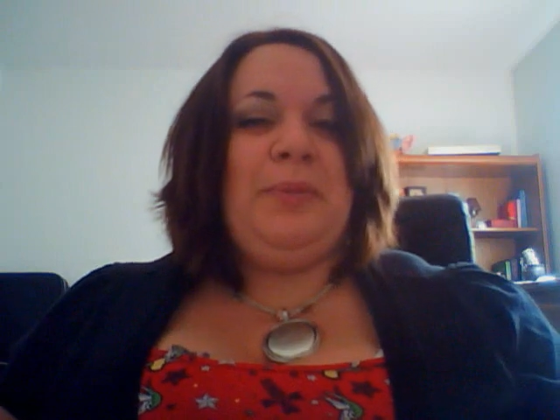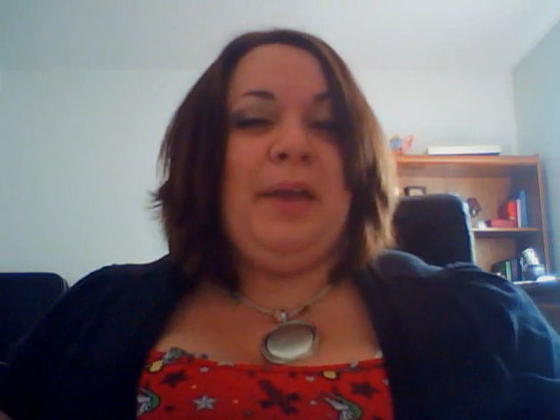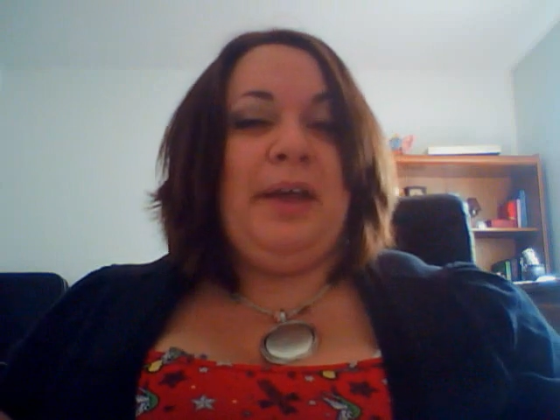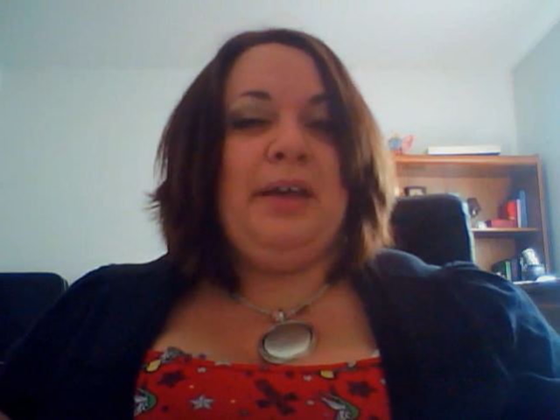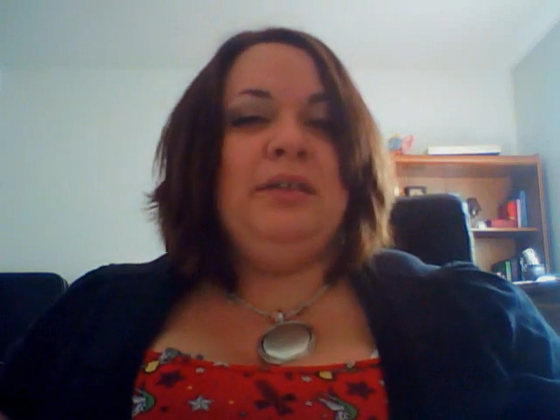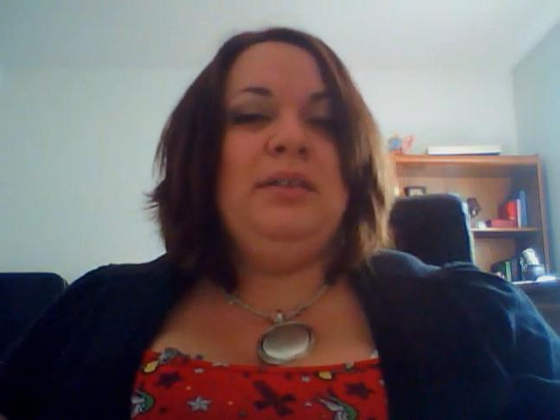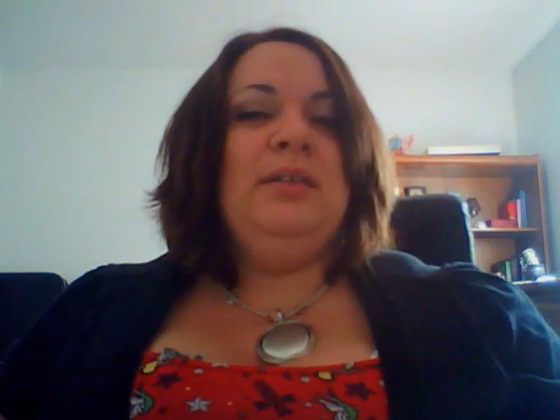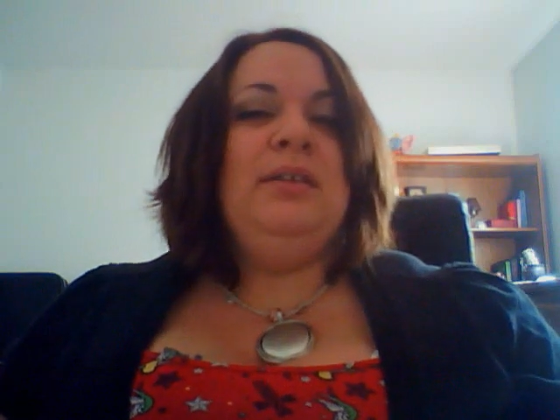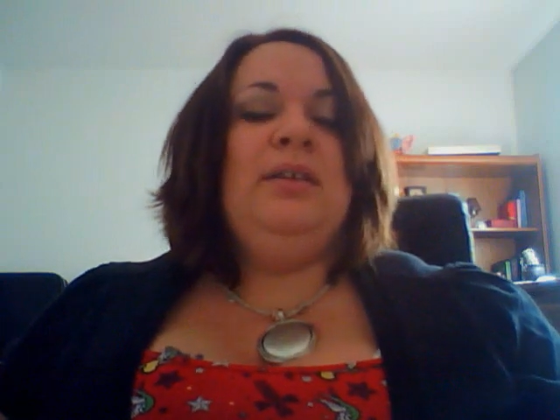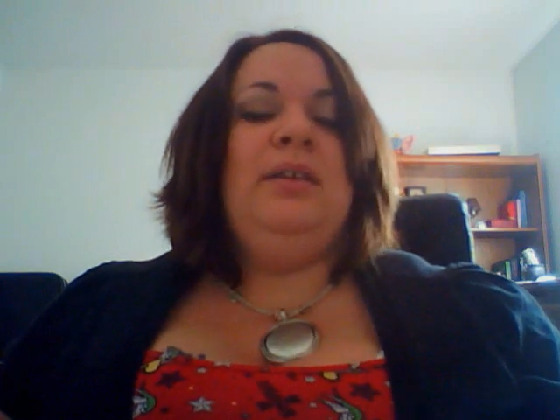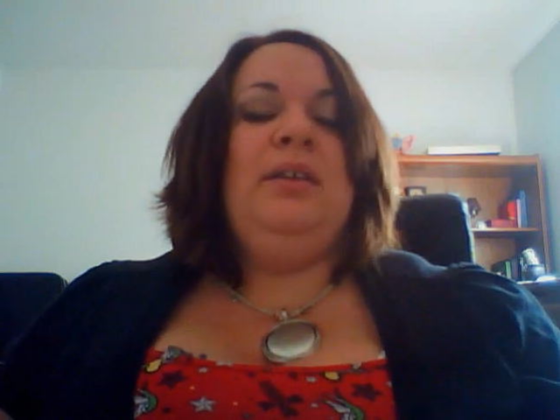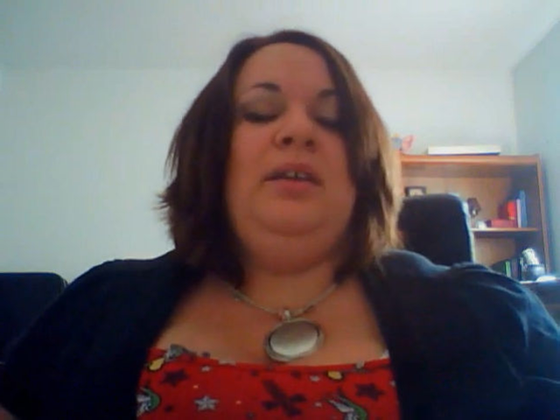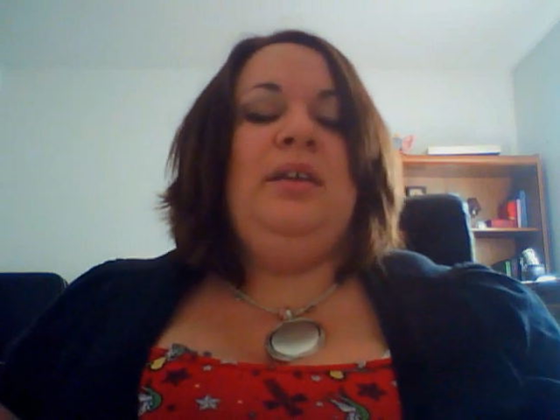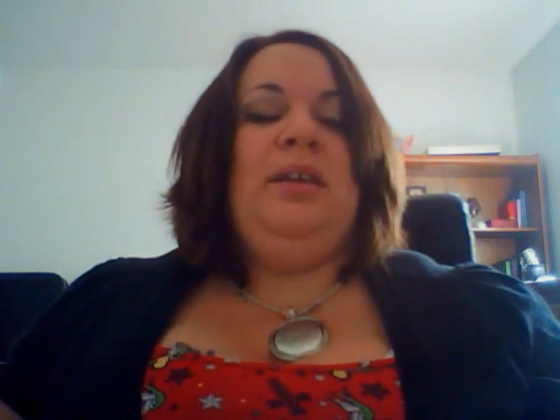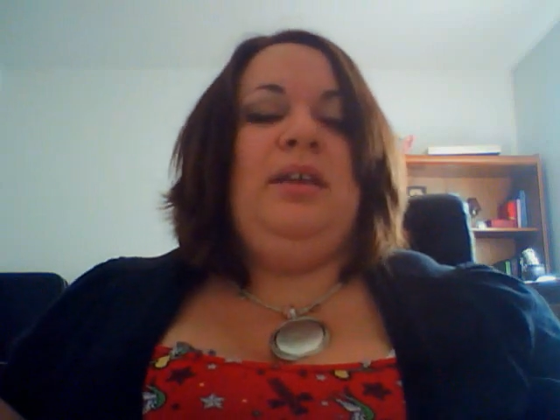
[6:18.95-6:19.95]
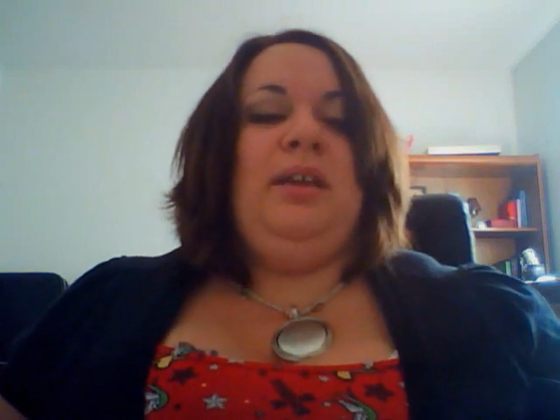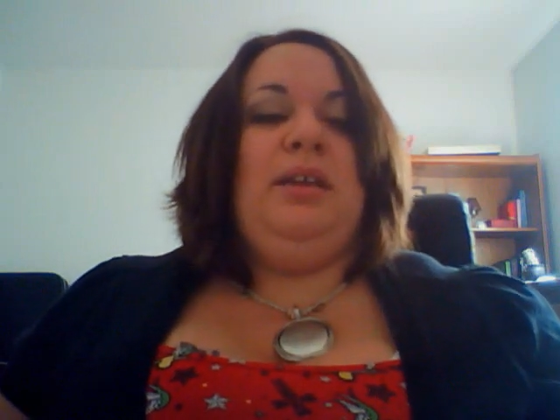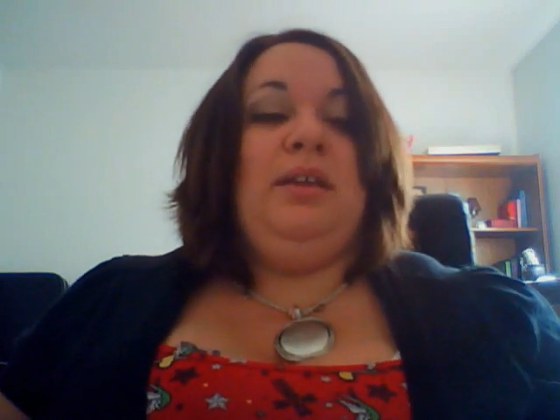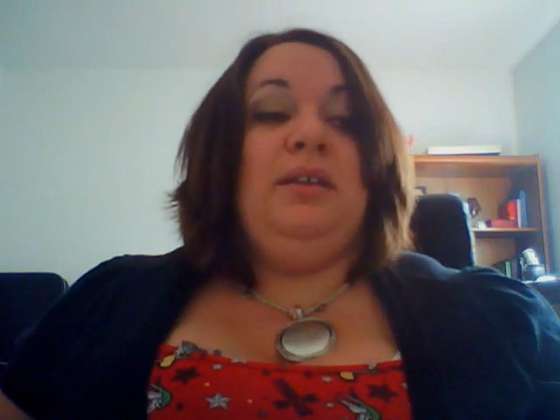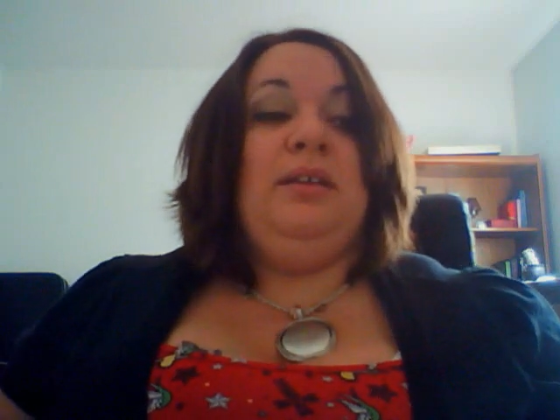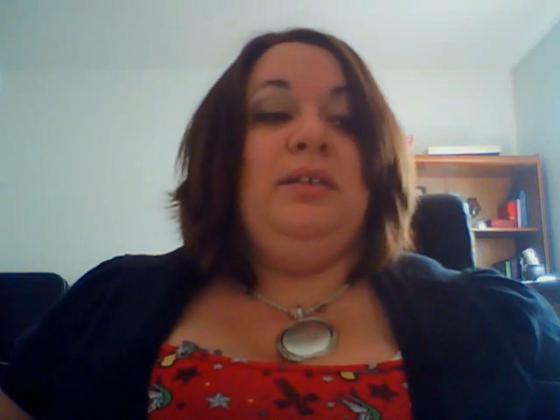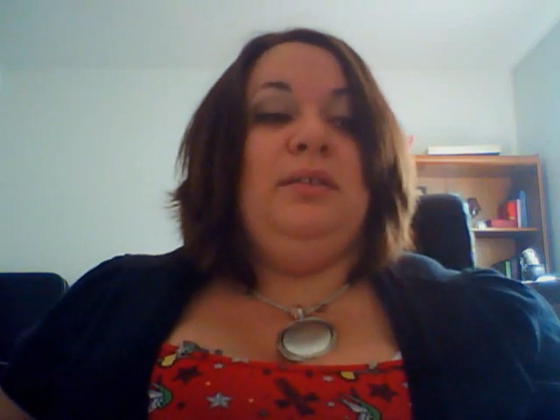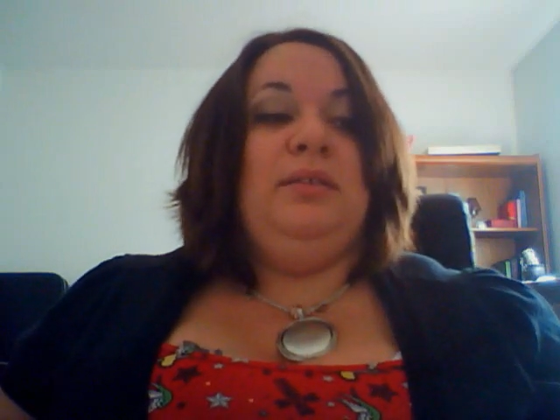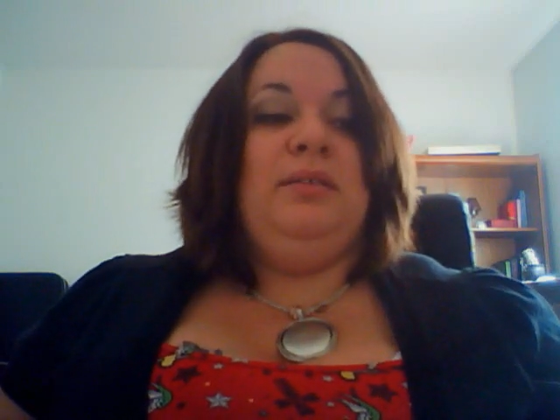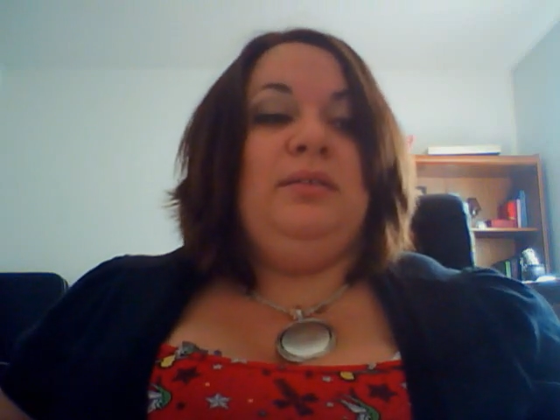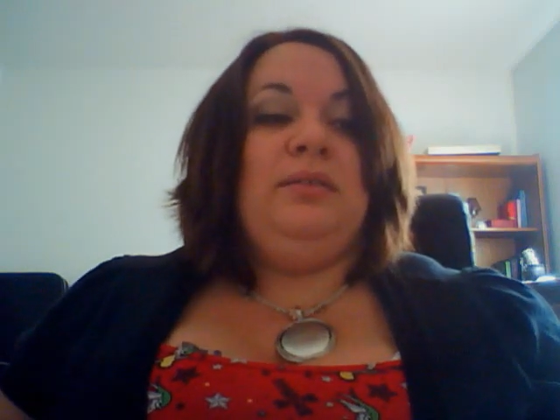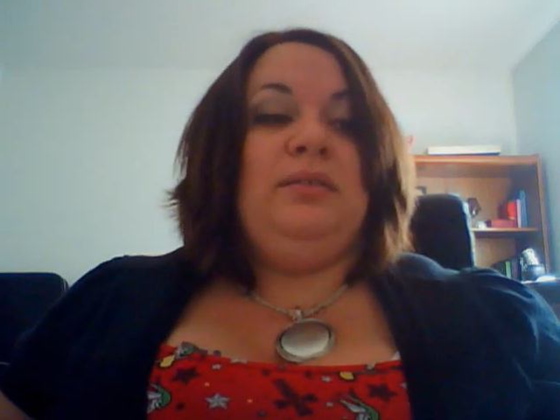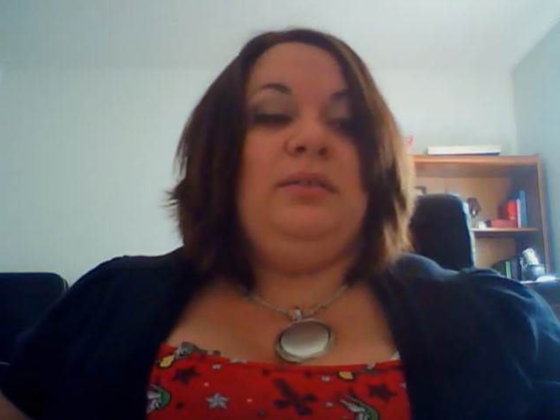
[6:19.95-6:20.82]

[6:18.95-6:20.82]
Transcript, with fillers: that. And